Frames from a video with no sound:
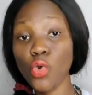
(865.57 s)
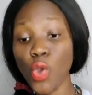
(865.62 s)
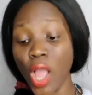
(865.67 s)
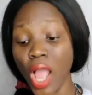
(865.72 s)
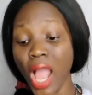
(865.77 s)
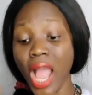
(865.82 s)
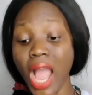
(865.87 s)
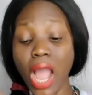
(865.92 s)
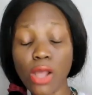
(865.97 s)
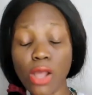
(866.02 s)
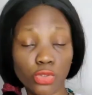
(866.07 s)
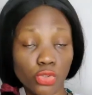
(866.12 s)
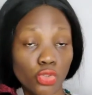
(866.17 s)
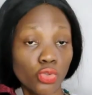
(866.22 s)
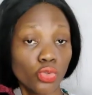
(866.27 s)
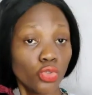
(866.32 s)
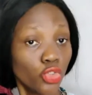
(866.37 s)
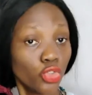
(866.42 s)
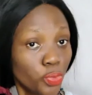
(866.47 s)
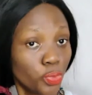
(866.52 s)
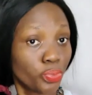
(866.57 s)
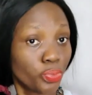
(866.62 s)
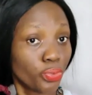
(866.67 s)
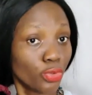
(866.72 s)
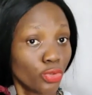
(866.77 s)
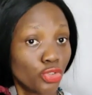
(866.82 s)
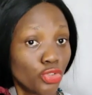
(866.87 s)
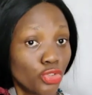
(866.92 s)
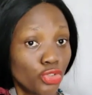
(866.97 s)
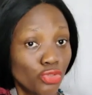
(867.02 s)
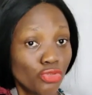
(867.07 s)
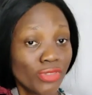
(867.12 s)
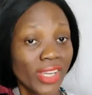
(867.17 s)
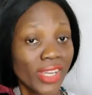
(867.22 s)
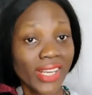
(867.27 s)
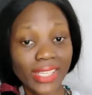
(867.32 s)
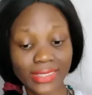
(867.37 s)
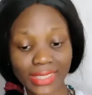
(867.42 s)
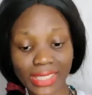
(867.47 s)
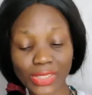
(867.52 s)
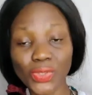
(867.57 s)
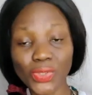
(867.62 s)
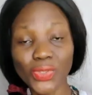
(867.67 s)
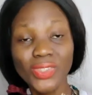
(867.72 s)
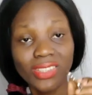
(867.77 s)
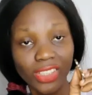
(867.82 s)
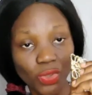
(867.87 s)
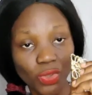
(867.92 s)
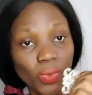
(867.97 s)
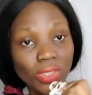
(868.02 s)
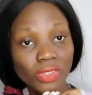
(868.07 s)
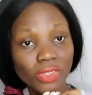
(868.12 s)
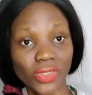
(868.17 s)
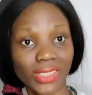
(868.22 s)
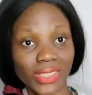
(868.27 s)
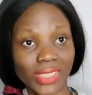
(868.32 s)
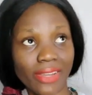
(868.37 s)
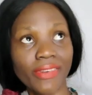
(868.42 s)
how to use brooch, you realize that you need one in your life.